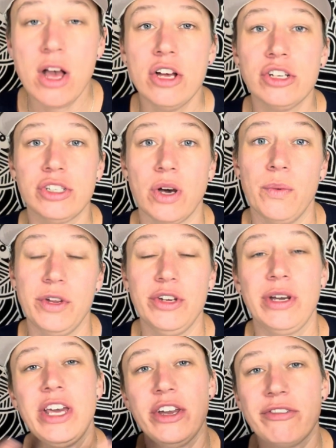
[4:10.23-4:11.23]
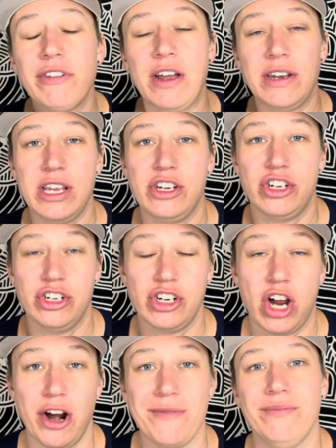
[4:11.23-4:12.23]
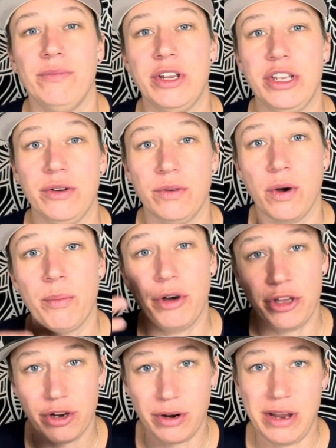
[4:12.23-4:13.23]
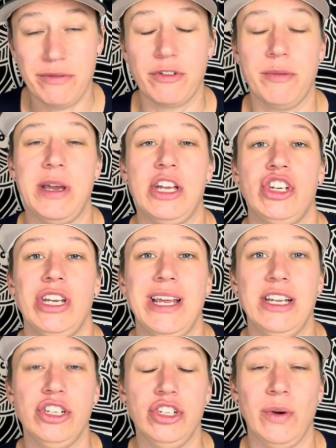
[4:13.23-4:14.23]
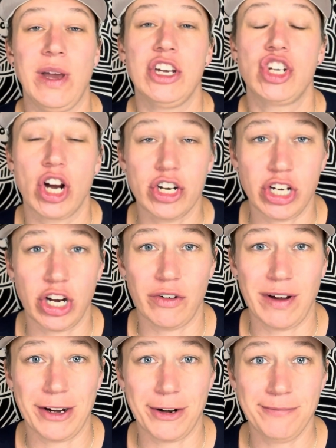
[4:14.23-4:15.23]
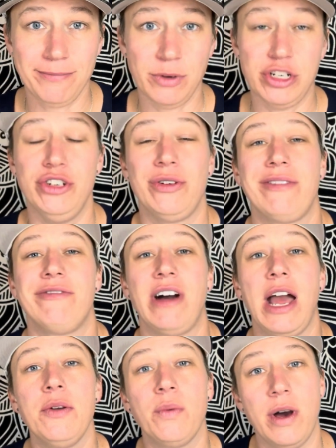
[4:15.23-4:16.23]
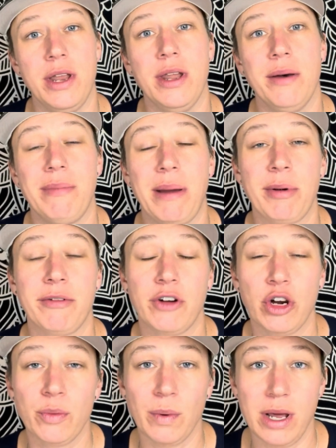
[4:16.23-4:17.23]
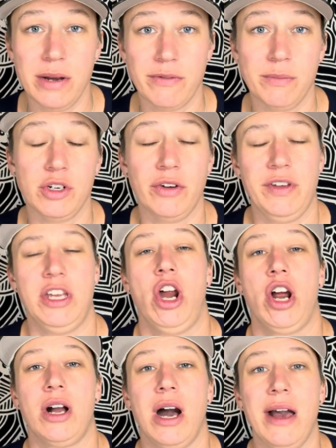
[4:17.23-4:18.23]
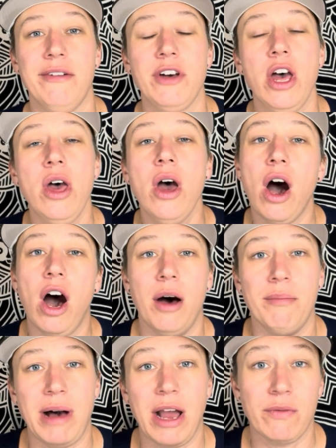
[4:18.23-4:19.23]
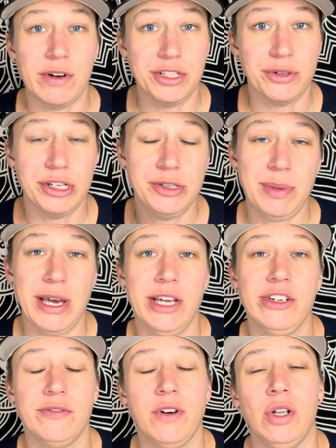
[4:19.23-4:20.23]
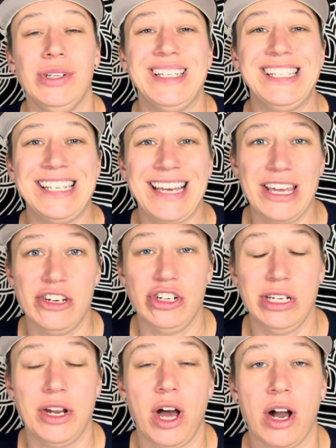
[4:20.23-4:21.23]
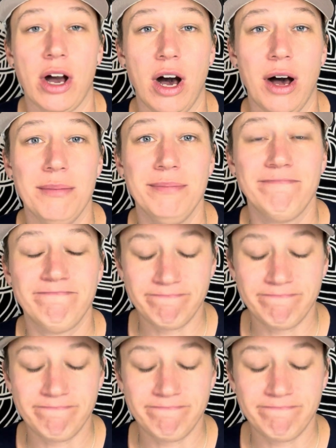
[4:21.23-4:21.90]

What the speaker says: So when you get your foundation chart, when you put your information into a chart generator, which you can find one, my preferred one from Jovian Archive, on my resource page of holistichd.com,